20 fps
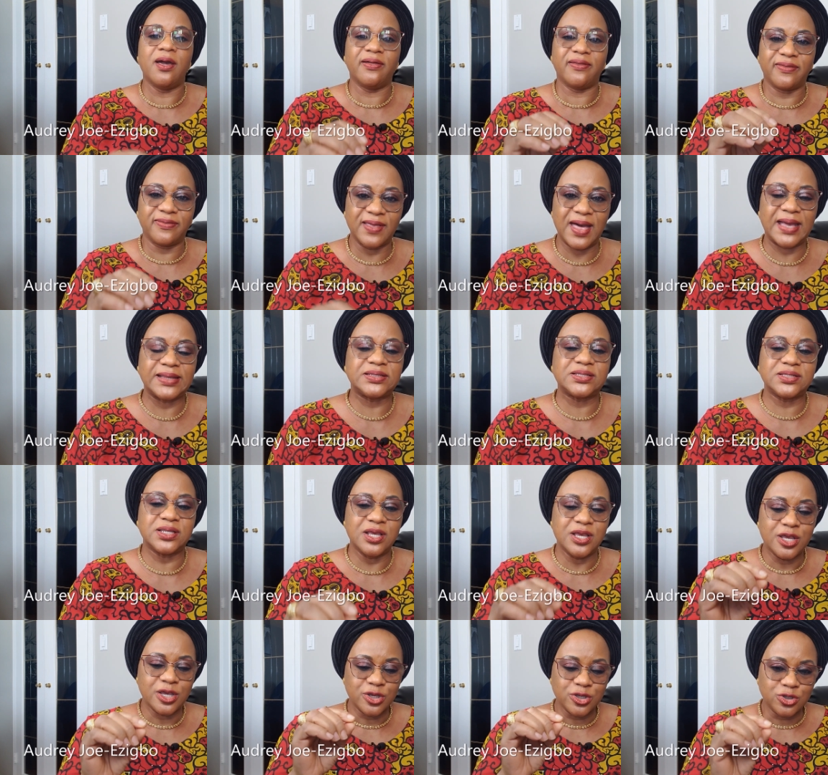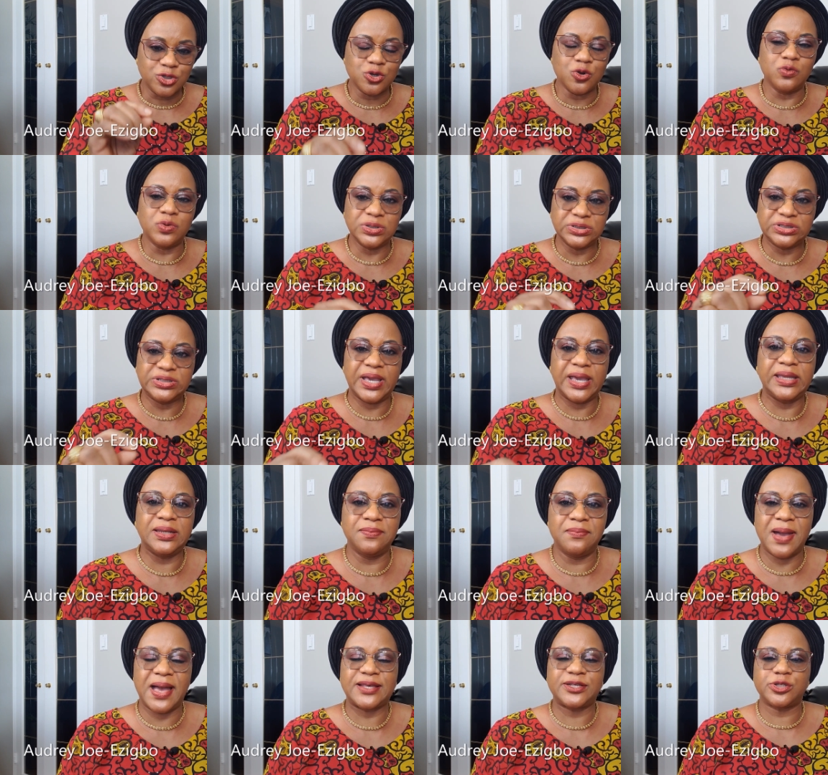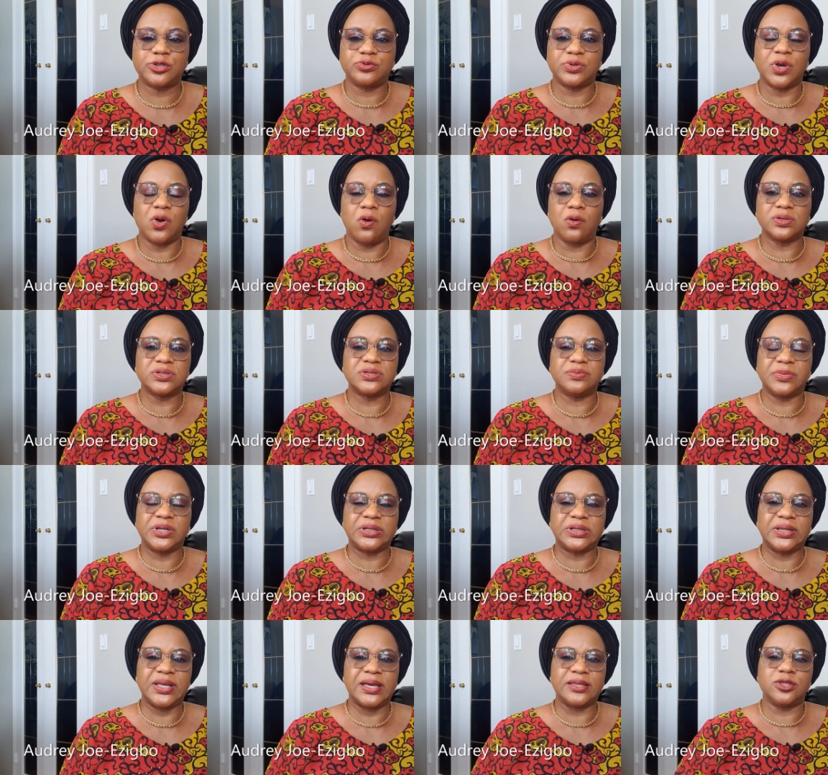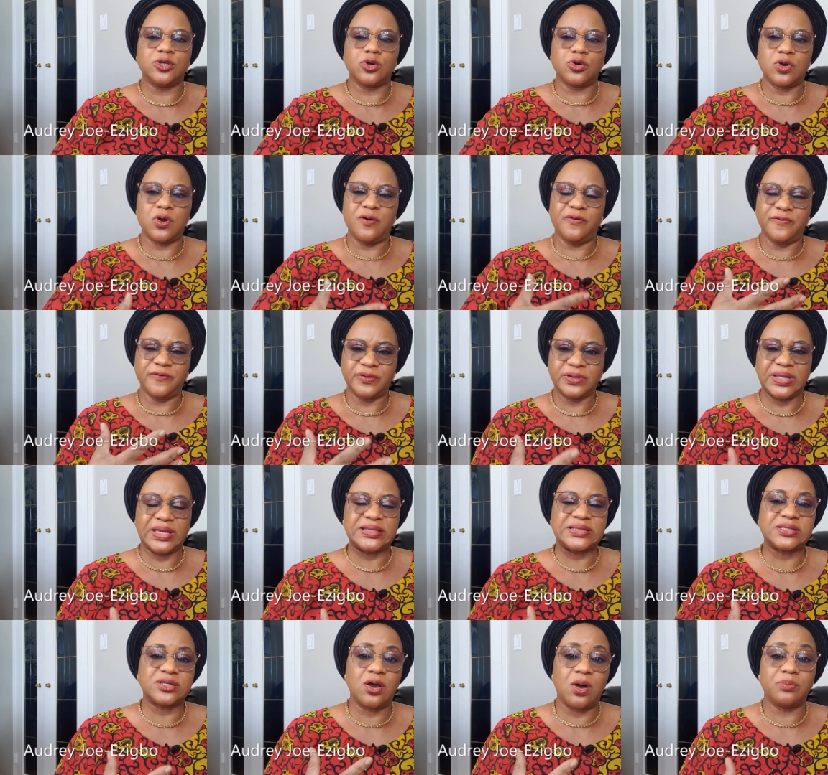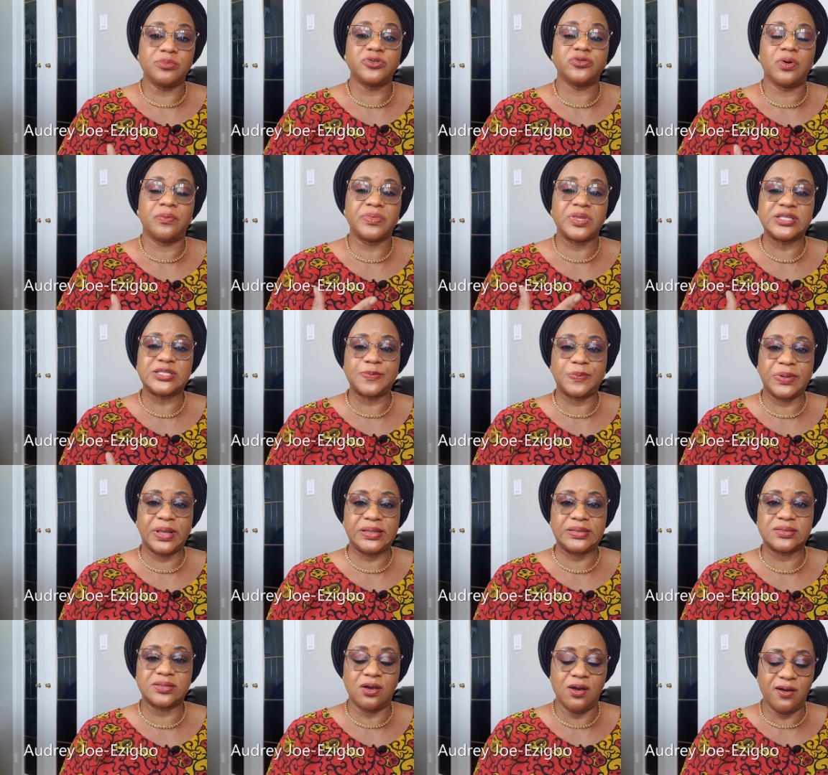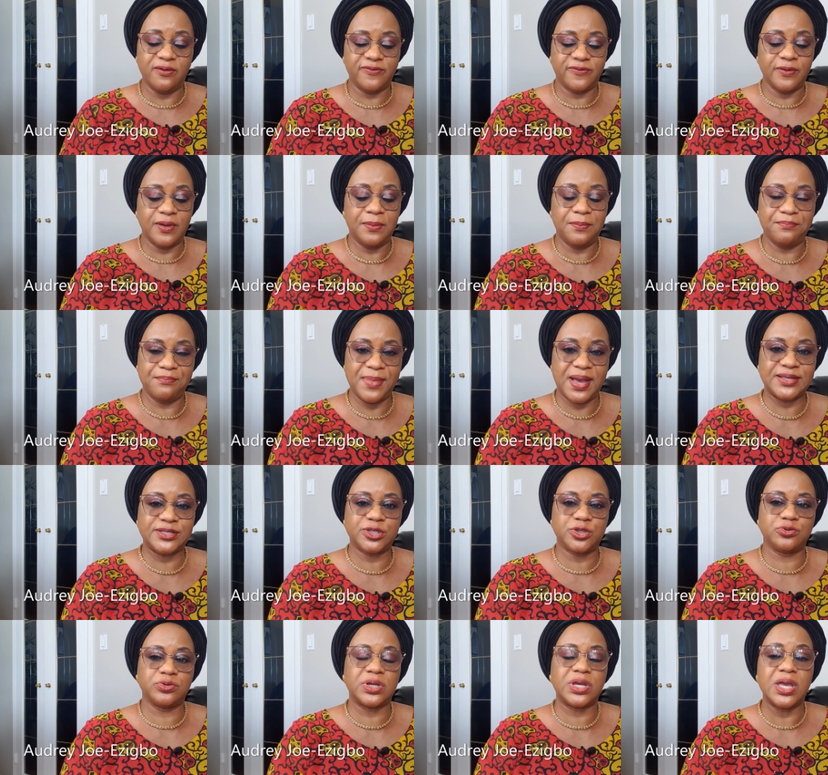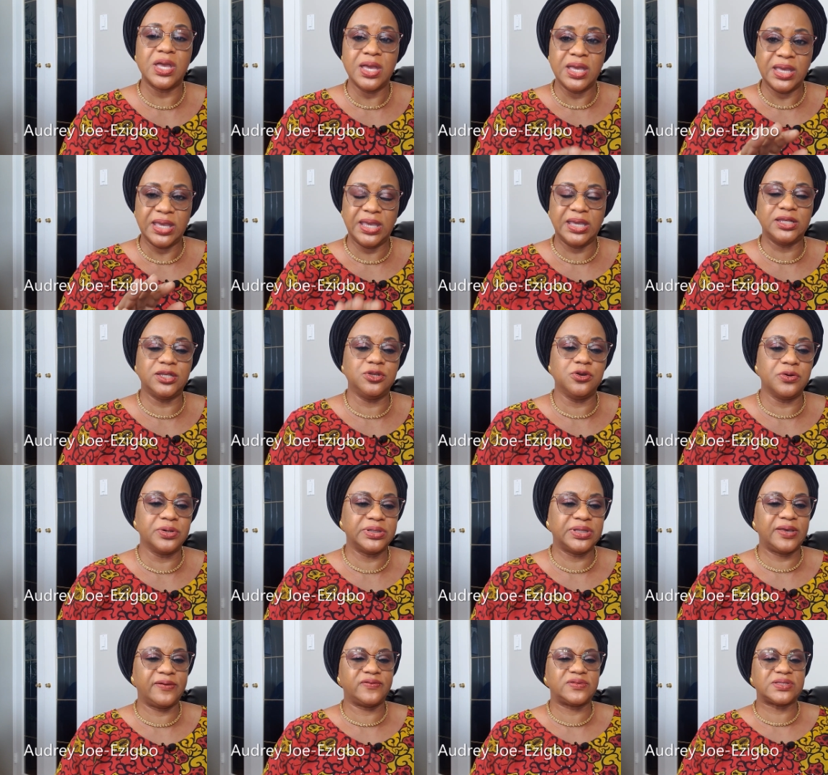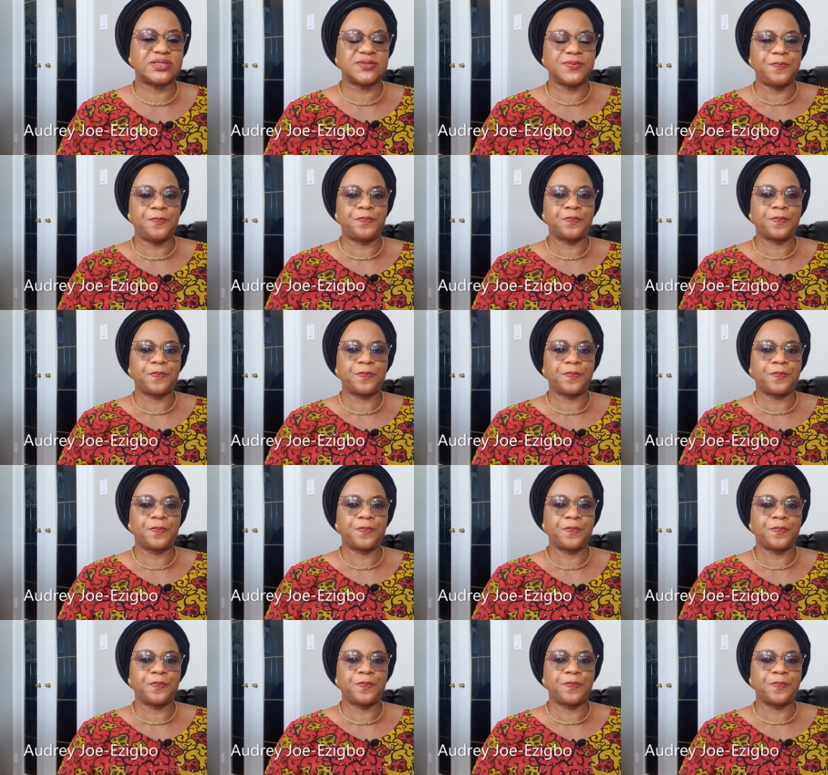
that you will gain mastery ultimately and your confidence comes from this place of mastery in your gifts.